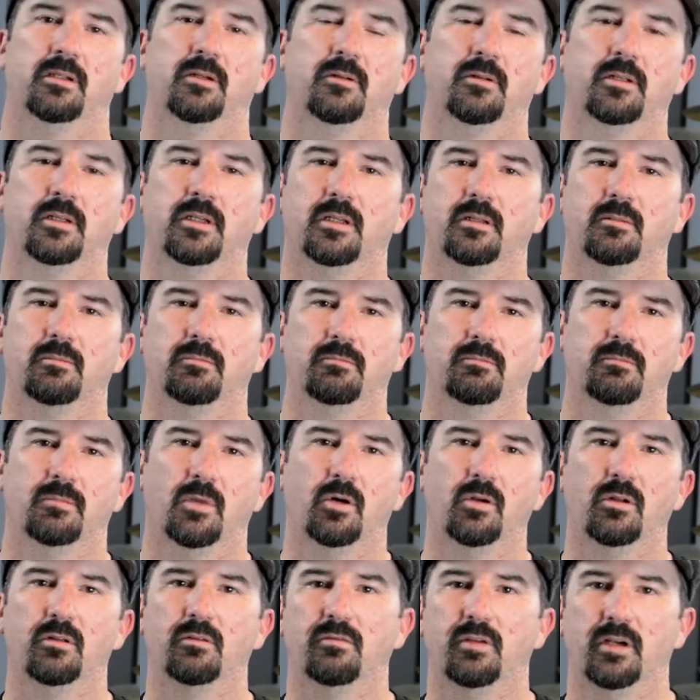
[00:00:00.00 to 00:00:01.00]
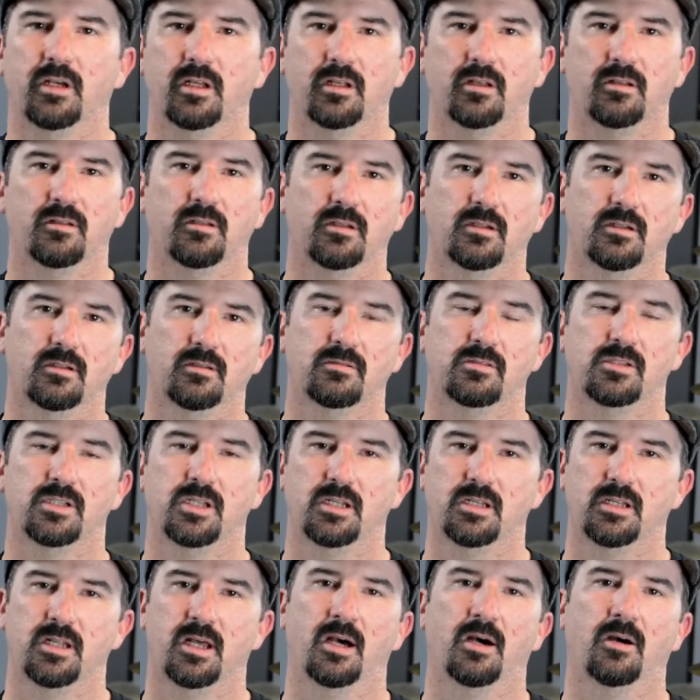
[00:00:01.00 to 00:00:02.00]
To get motivated to
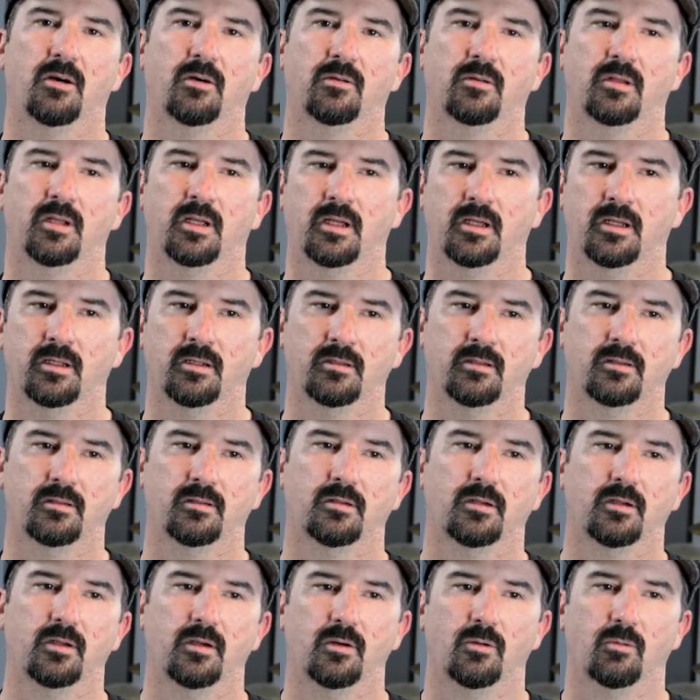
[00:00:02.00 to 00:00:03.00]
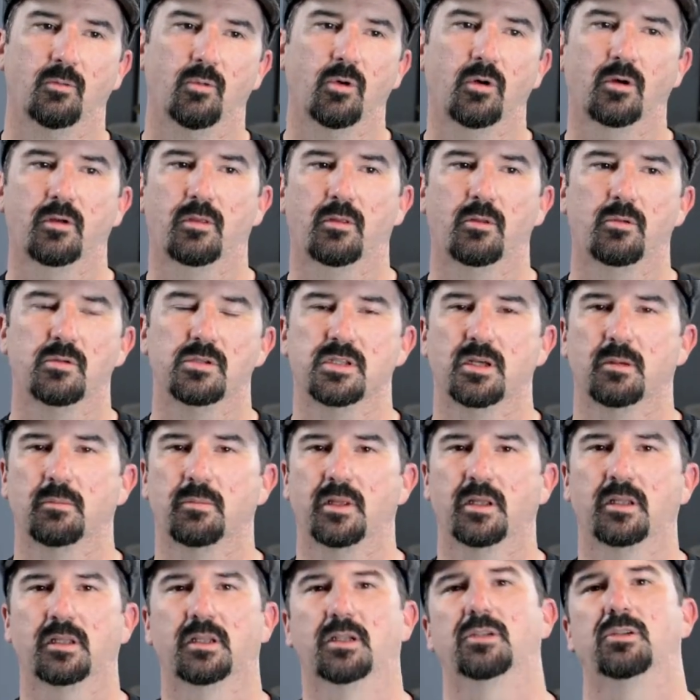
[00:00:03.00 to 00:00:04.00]
sit down and work through
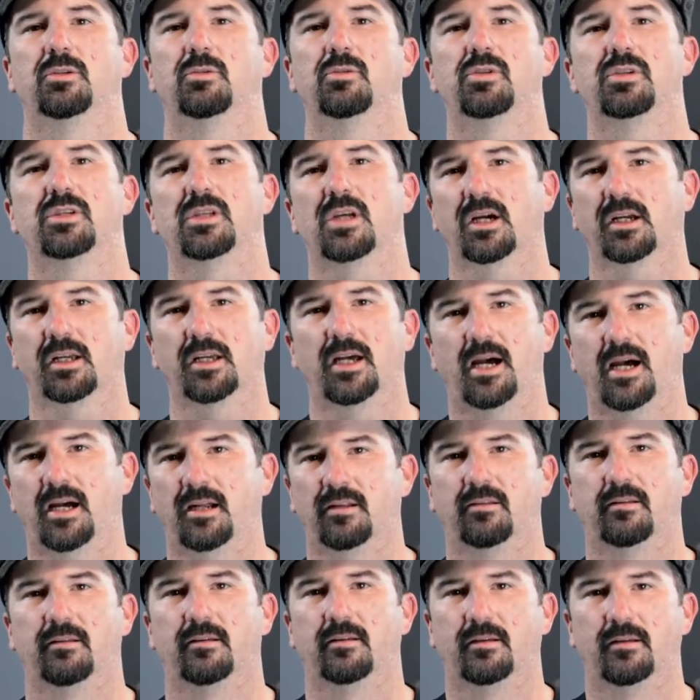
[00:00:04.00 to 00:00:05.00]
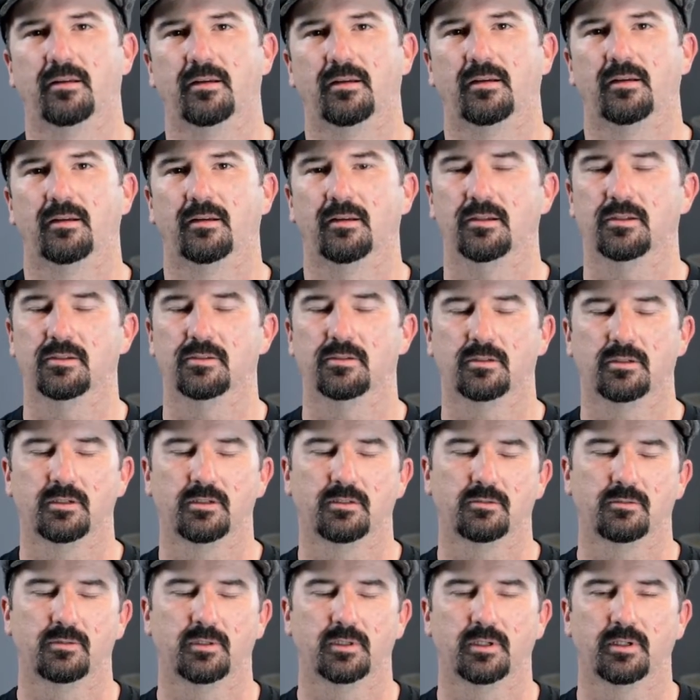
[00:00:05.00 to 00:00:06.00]
something that you suck at.
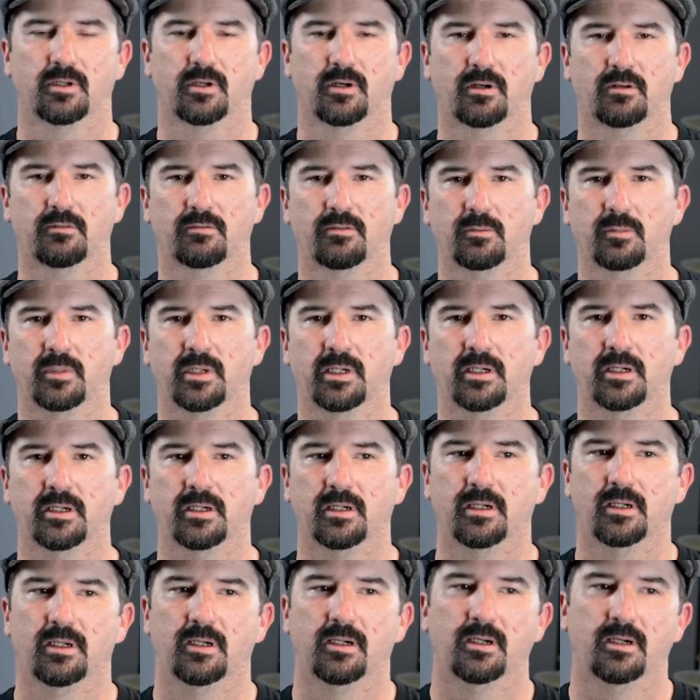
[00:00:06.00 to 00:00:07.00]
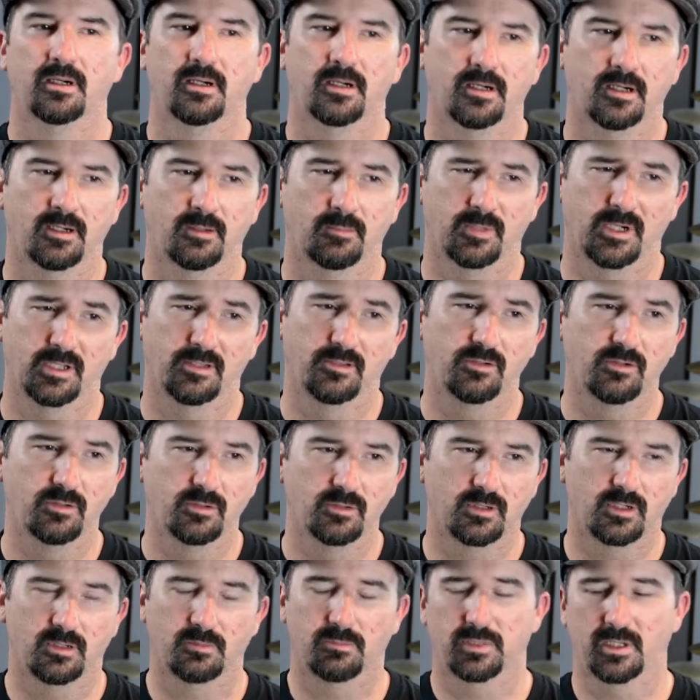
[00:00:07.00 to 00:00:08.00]
It's really hard for me.
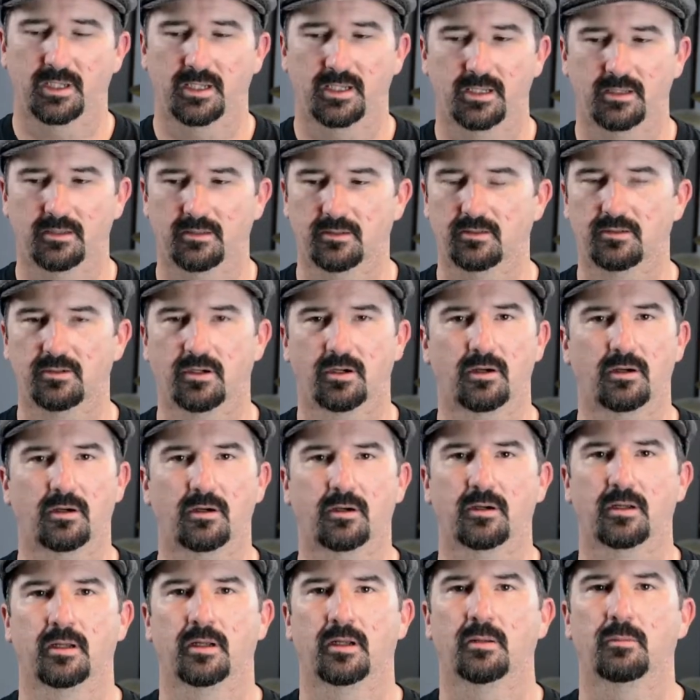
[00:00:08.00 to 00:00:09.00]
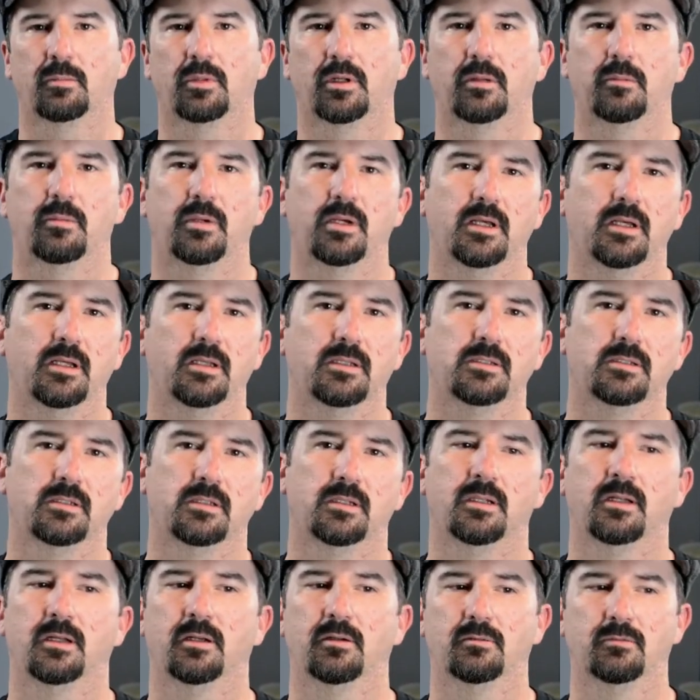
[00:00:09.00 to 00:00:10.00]
I play guitar and I play bass
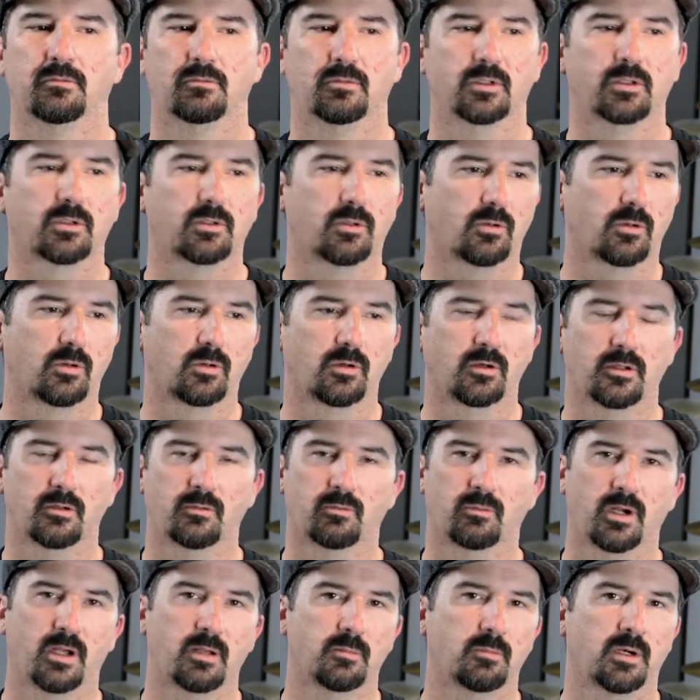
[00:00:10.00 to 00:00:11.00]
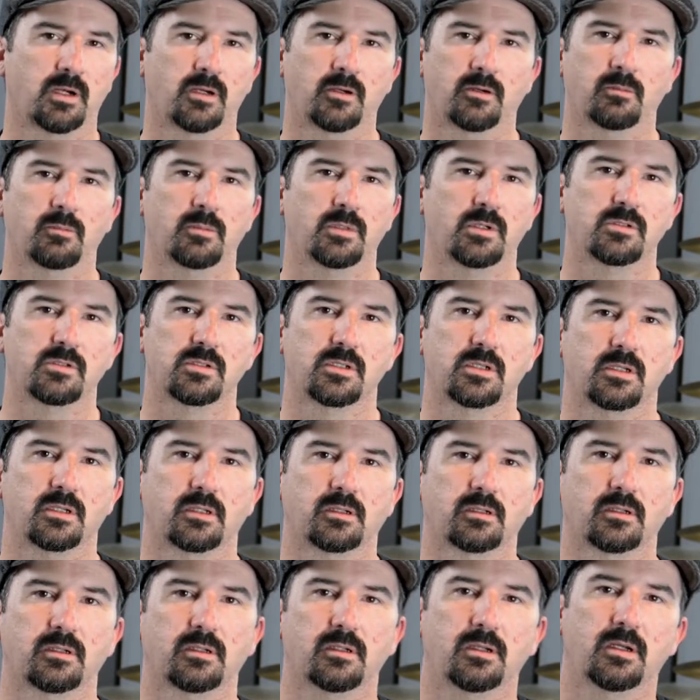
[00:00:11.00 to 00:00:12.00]
and I record and write my own music.